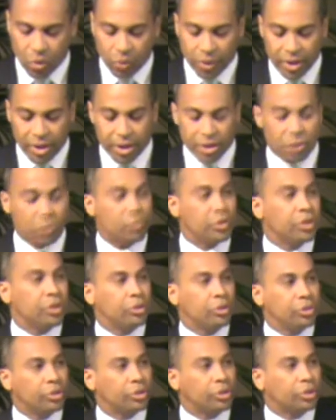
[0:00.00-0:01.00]
we need to
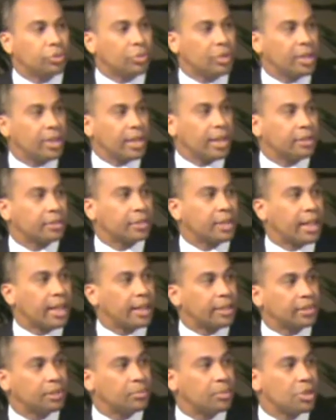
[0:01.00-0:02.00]
reduce greenhouse
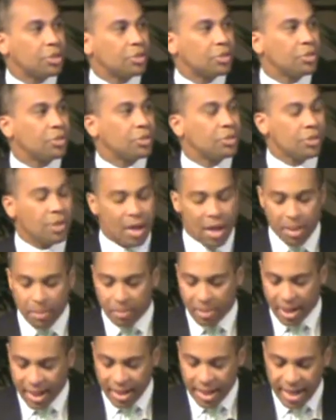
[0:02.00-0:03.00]
gas emissions
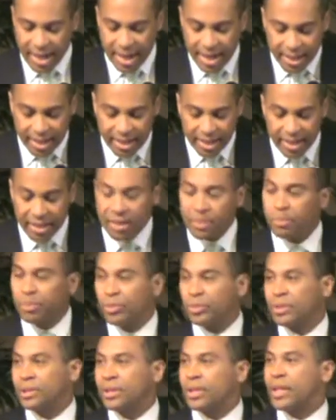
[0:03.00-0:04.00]
by
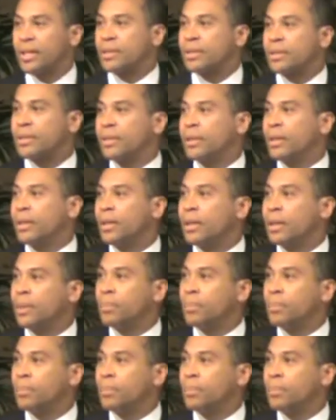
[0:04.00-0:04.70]
80%